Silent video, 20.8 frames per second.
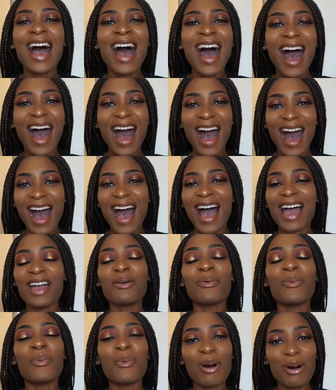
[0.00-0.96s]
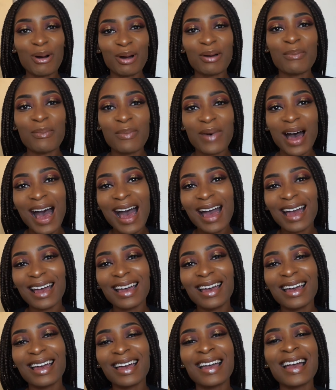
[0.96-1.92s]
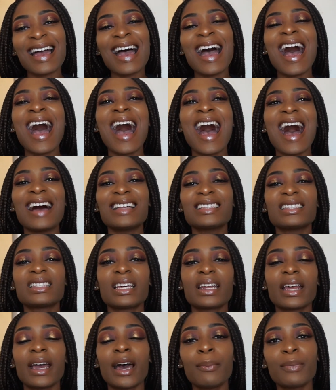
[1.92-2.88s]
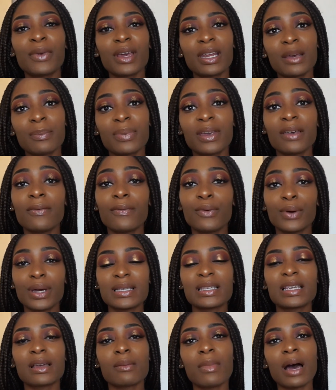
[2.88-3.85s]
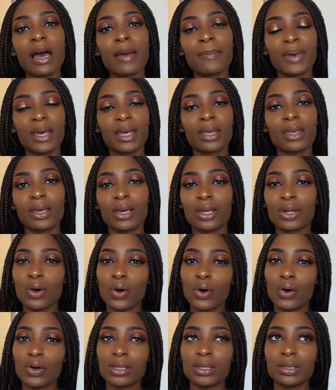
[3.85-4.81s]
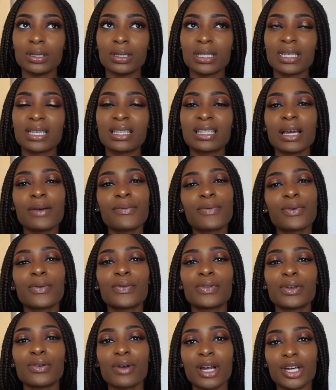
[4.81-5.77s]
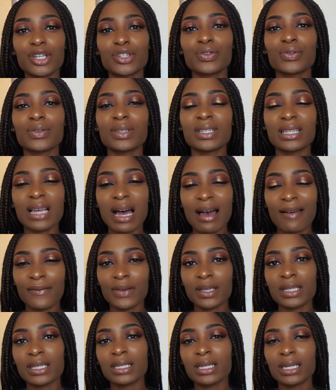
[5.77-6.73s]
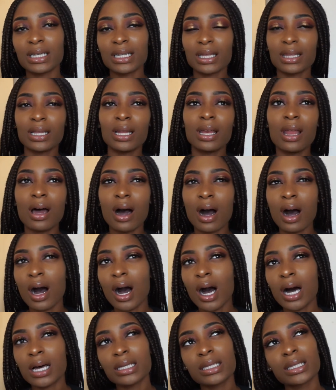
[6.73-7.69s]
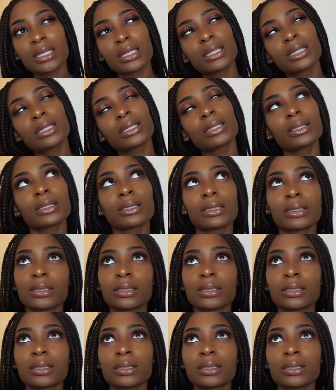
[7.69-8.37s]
Hi, welcome back. And today I'm going to be voicing my opinion on several of the restaurants that I visited in the last,